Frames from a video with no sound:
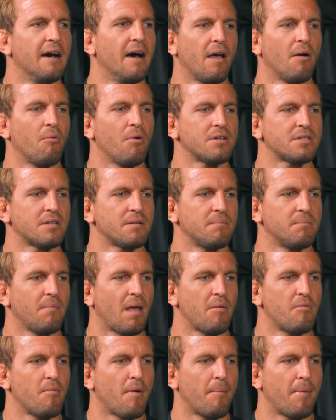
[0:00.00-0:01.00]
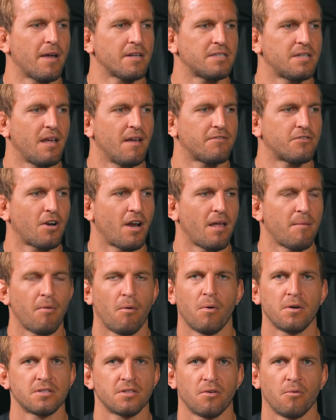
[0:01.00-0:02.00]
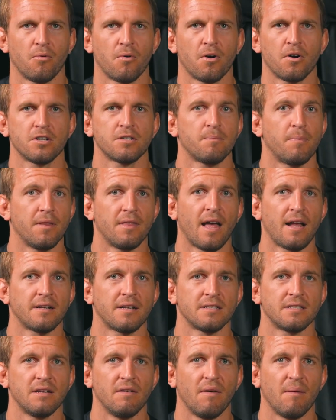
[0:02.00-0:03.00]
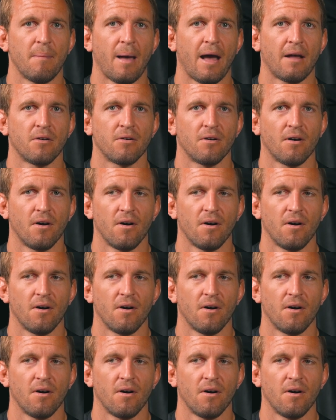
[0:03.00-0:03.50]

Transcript: It wasn't maybe my best day of training, but wasn't the worst, but that doesn't even matter at